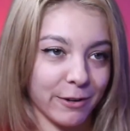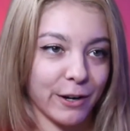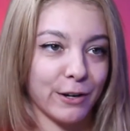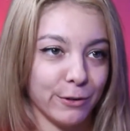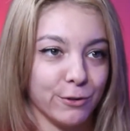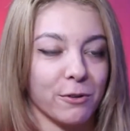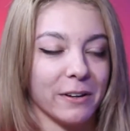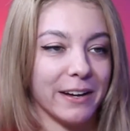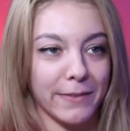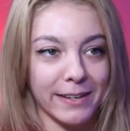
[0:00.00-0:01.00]
I'm very neutral
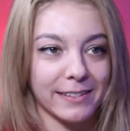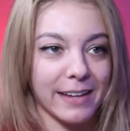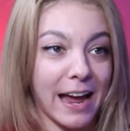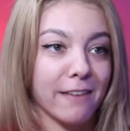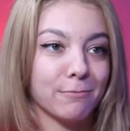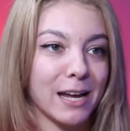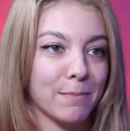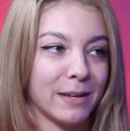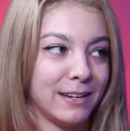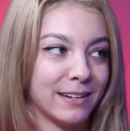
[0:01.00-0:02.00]
on this. Okay. I have my
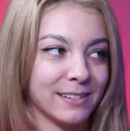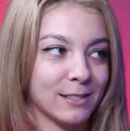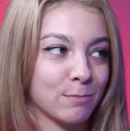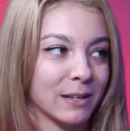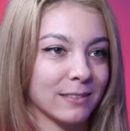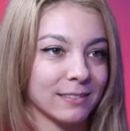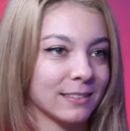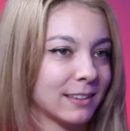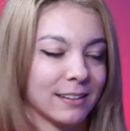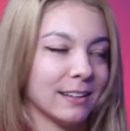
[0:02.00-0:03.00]
opinions, but
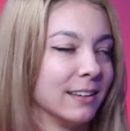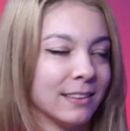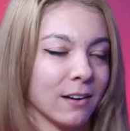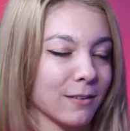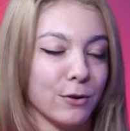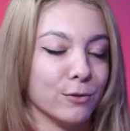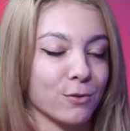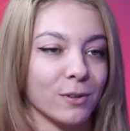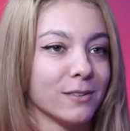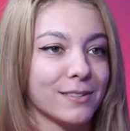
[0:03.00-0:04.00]
they're
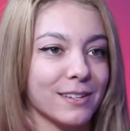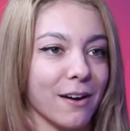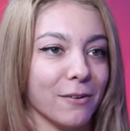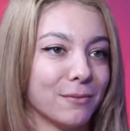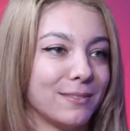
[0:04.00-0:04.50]
neutral. Okay. So.